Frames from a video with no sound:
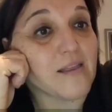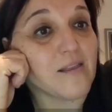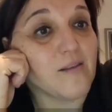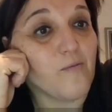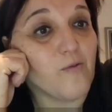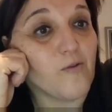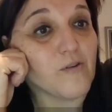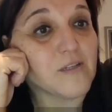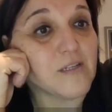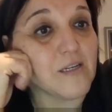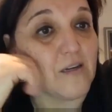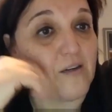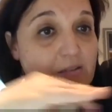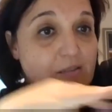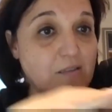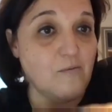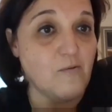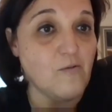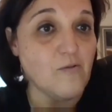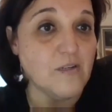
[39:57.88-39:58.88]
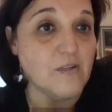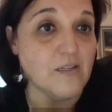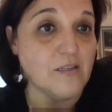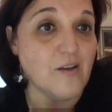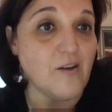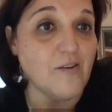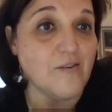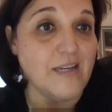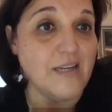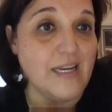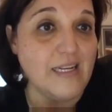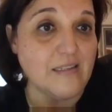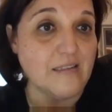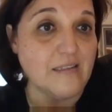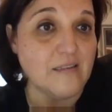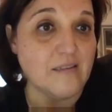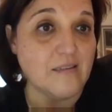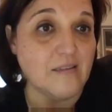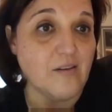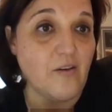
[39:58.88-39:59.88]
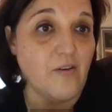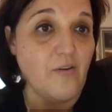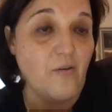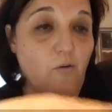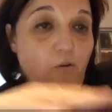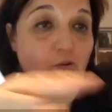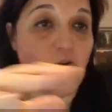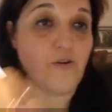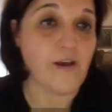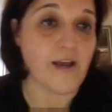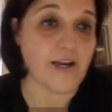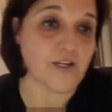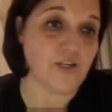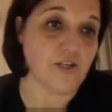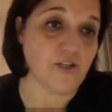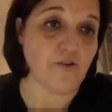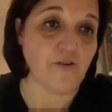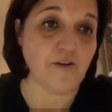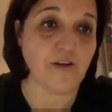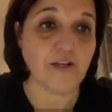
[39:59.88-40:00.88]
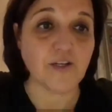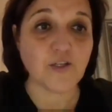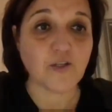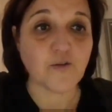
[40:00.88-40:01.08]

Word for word: water because the water's so dense. So oh, wow. all you're actually doing is